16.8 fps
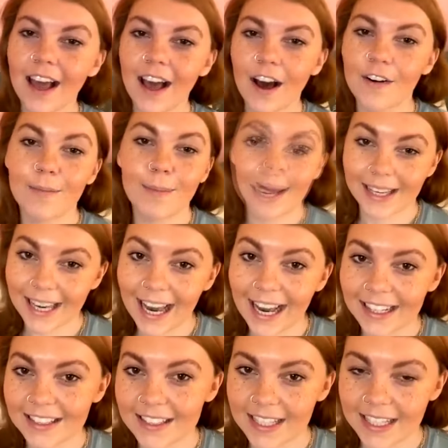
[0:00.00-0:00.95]
of my
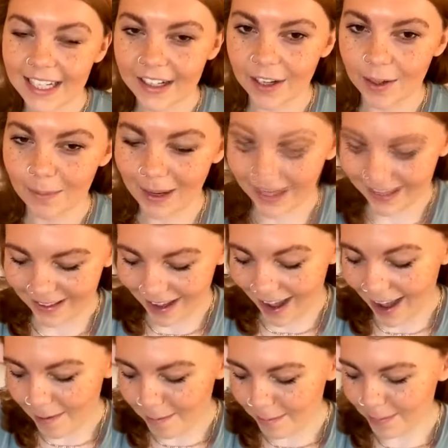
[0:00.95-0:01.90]
cat sitting on my
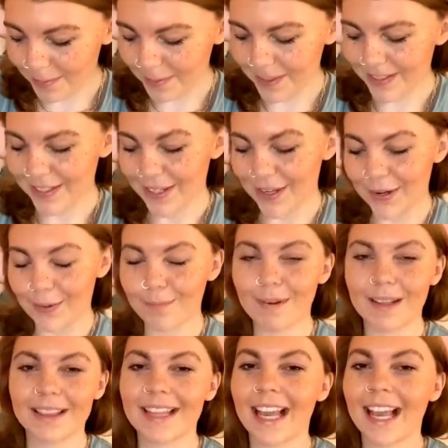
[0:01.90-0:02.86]
lap. So,
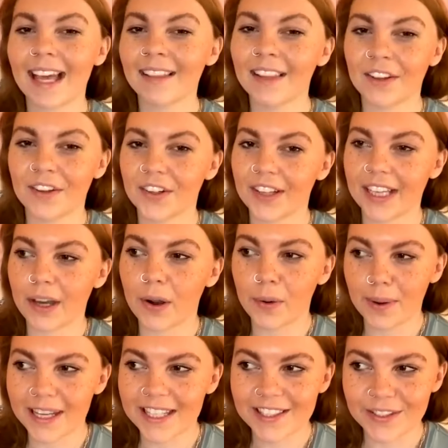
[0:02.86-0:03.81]
but they literally
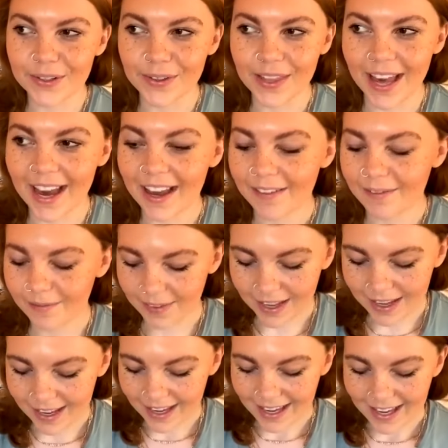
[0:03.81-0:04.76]
always do that.
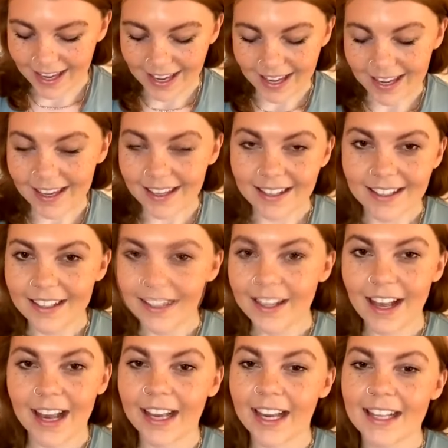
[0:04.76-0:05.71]

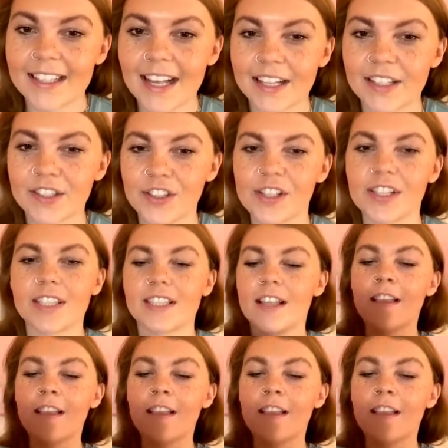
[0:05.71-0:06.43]
I guess that's just